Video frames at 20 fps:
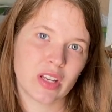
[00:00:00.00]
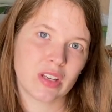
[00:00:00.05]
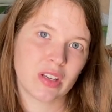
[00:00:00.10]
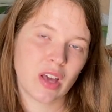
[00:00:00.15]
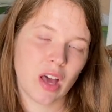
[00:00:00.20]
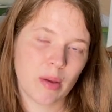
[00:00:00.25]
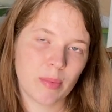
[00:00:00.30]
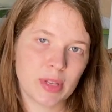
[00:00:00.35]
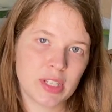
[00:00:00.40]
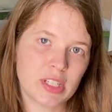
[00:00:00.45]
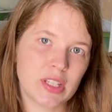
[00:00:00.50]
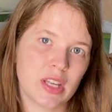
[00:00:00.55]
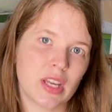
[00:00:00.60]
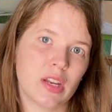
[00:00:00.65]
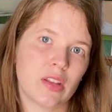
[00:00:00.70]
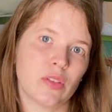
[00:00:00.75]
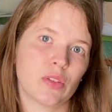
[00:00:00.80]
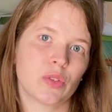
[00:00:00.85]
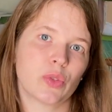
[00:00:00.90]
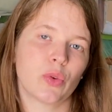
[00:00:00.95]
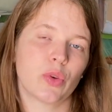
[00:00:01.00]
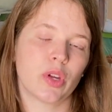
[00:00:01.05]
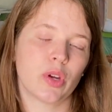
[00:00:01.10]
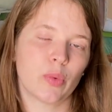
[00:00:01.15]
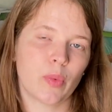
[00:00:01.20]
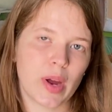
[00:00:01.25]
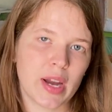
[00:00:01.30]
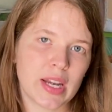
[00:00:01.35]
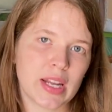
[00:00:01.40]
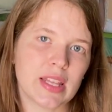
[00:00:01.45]
coming to the end of the school year,
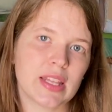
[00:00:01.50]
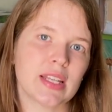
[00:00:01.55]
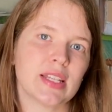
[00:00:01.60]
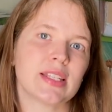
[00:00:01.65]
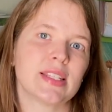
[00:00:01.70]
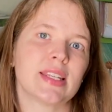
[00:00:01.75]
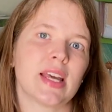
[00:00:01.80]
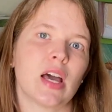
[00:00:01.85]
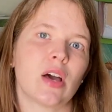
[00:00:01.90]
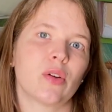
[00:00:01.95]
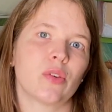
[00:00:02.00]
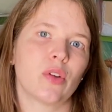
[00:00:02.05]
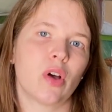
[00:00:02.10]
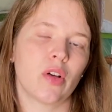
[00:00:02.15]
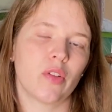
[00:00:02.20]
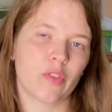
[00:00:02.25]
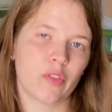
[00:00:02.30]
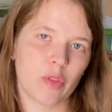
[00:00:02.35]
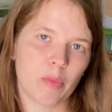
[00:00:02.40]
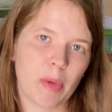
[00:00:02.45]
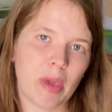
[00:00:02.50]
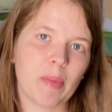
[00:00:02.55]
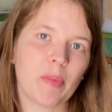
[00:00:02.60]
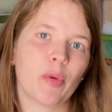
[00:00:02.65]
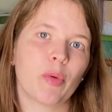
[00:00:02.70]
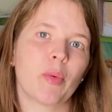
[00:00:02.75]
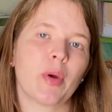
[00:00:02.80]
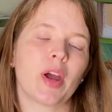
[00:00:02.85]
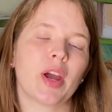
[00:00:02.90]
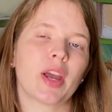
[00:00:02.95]
winding things down, all of the
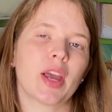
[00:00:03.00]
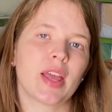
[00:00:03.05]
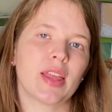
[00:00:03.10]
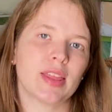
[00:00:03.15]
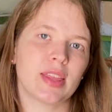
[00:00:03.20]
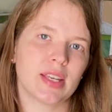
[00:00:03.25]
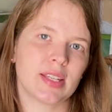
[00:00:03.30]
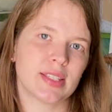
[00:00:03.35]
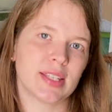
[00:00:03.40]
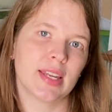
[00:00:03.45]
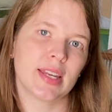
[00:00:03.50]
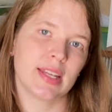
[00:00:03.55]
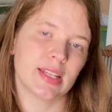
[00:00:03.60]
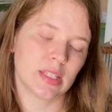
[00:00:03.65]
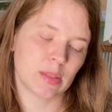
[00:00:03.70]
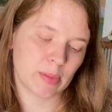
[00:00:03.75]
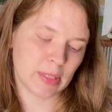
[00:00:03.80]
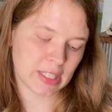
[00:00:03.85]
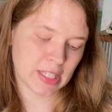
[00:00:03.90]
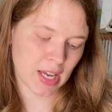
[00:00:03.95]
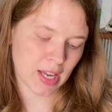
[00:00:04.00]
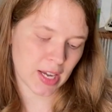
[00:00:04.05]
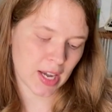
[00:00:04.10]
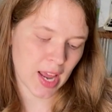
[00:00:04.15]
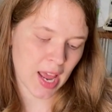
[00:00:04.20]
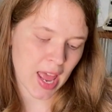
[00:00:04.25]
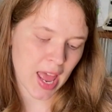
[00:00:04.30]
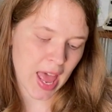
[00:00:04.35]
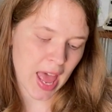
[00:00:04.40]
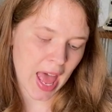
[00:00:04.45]
paperwork and things that need to be done.
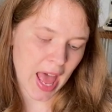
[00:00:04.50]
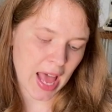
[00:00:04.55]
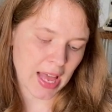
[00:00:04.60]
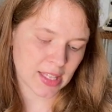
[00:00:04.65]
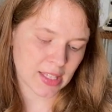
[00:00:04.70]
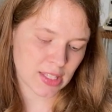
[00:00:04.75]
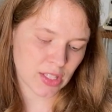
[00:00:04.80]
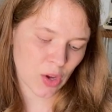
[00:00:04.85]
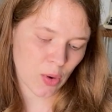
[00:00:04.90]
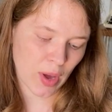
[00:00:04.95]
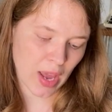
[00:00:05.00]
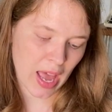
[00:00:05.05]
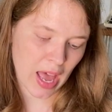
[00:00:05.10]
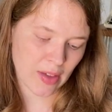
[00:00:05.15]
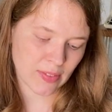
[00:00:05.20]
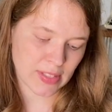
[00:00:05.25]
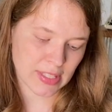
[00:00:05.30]
And so I had a